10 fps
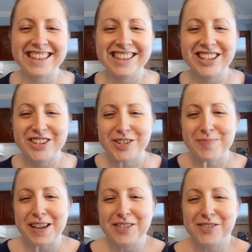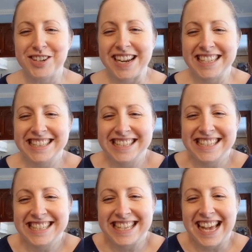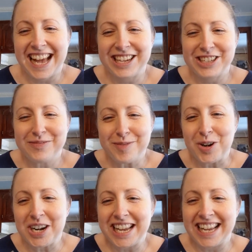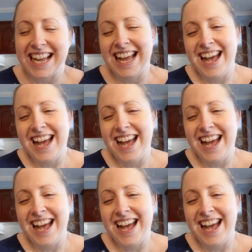Hello, my friends. Good morning.